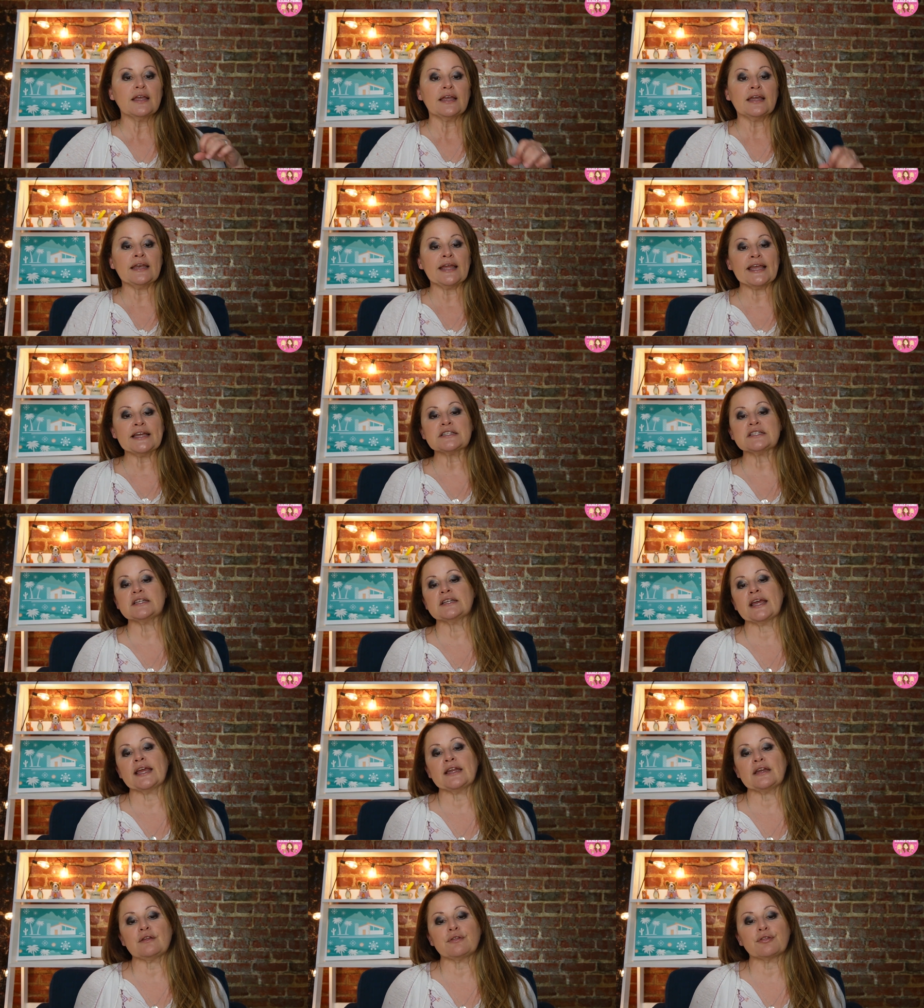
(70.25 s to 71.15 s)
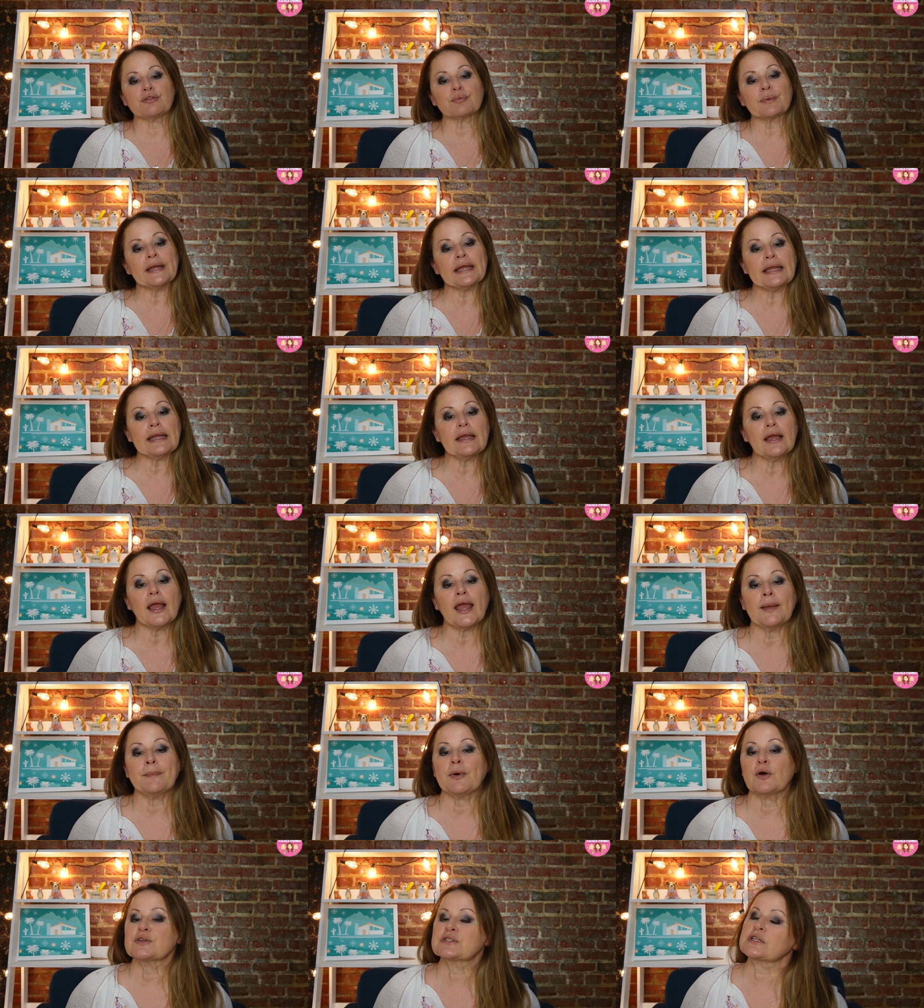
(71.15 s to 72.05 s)
In 1883, a
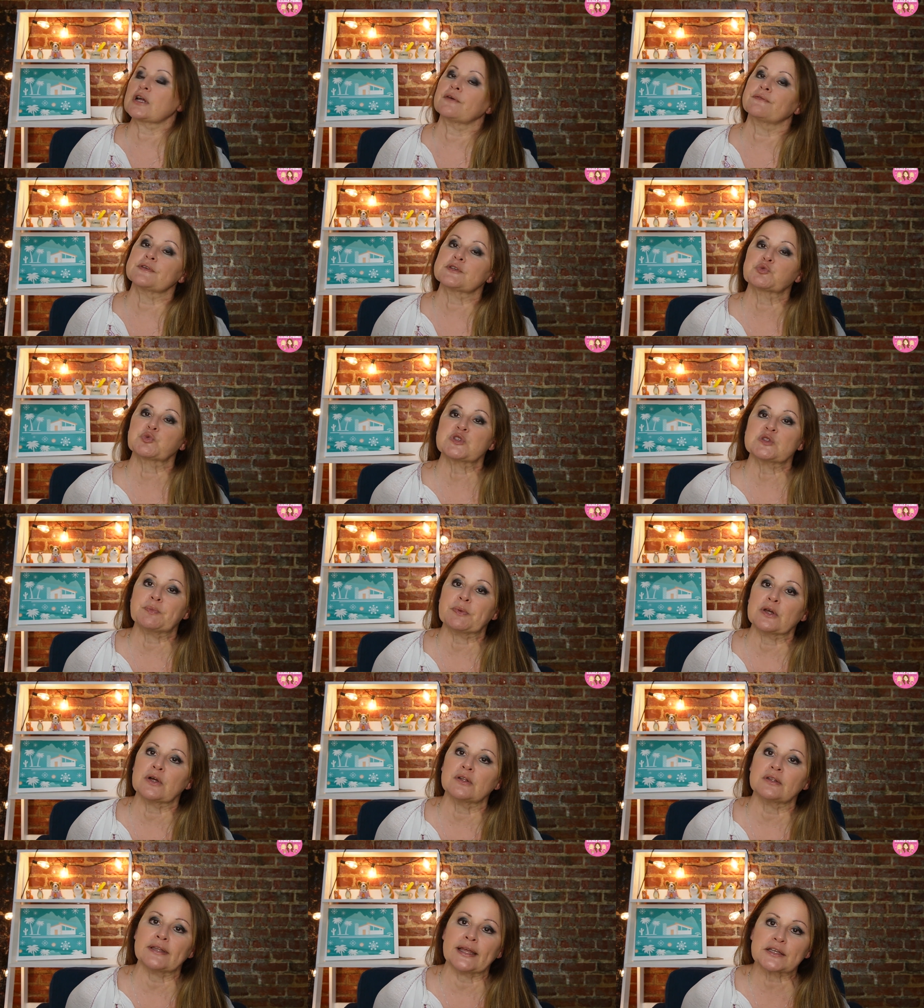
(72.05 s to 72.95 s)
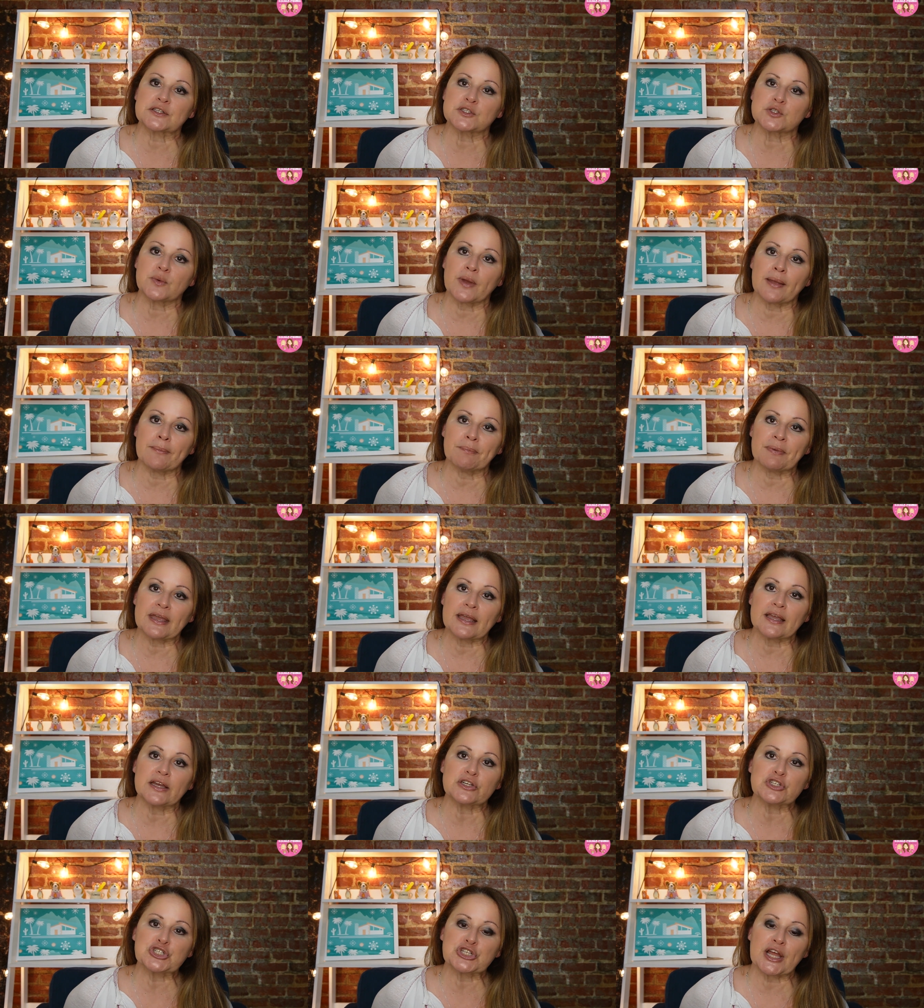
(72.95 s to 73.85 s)
post office was built next to a
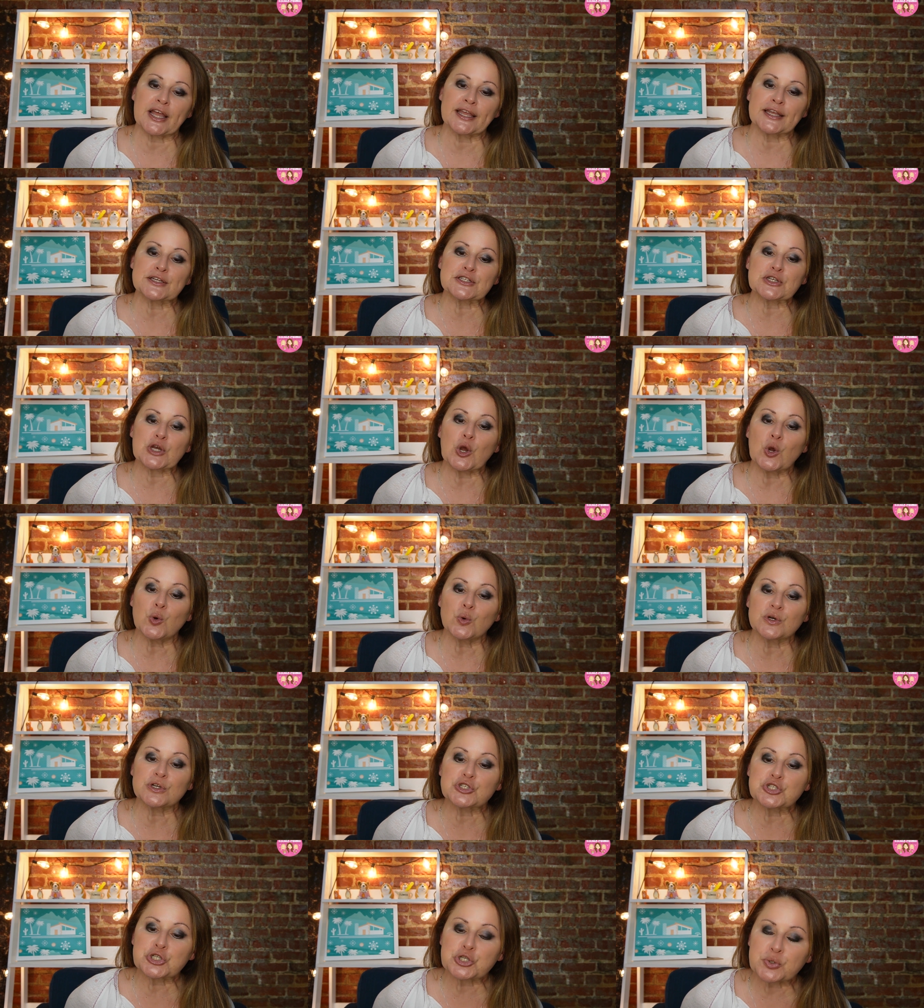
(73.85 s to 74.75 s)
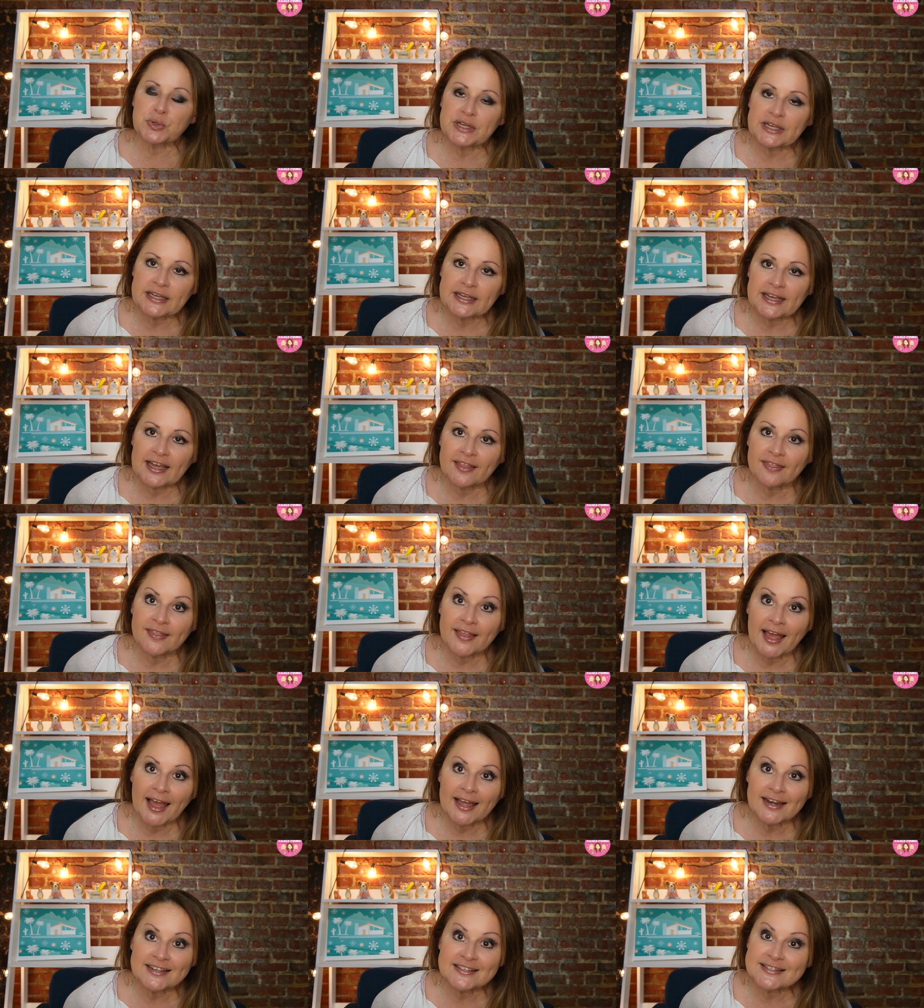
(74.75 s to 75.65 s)
big giant oak tree, and
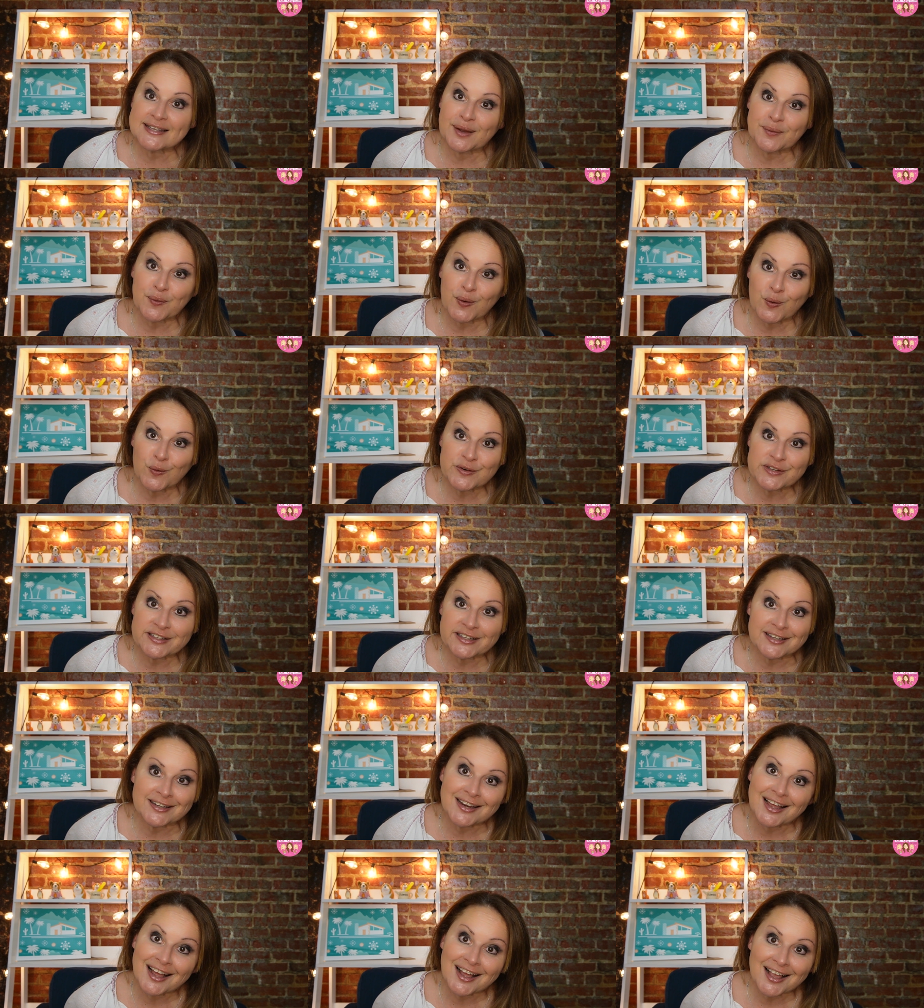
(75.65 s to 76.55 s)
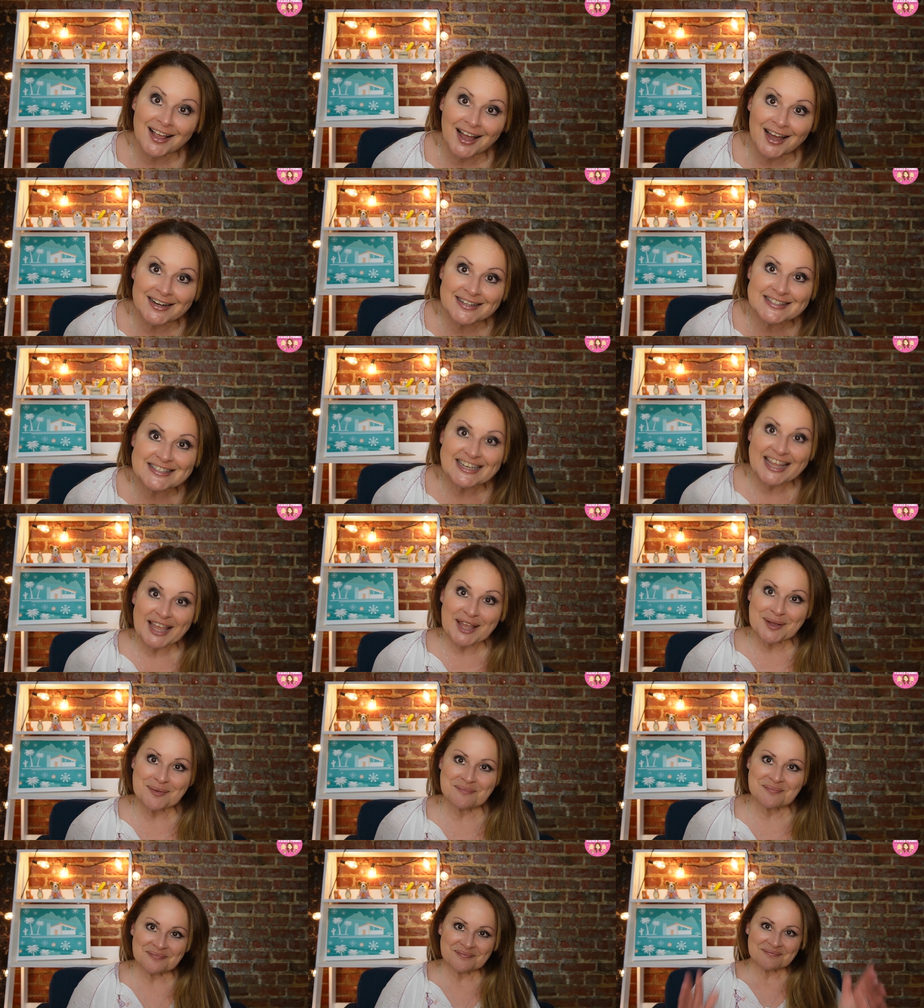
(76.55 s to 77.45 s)
that is how Oakton got its
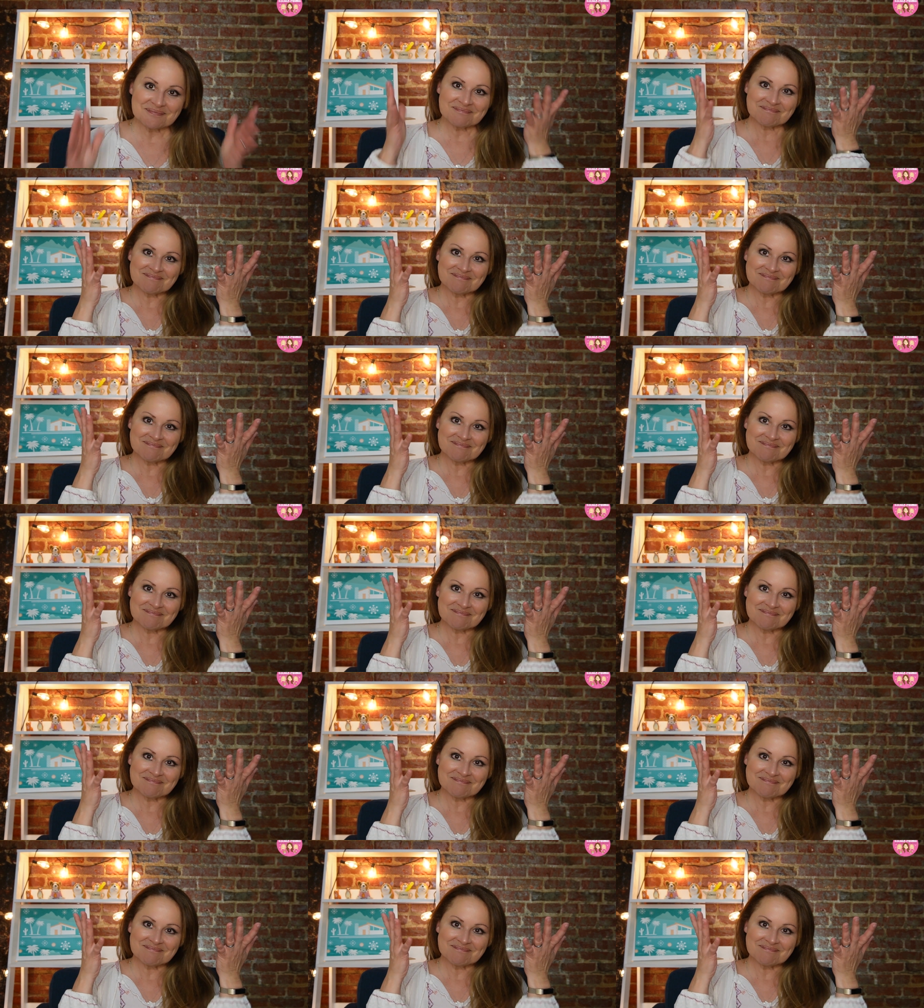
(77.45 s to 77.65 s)
name.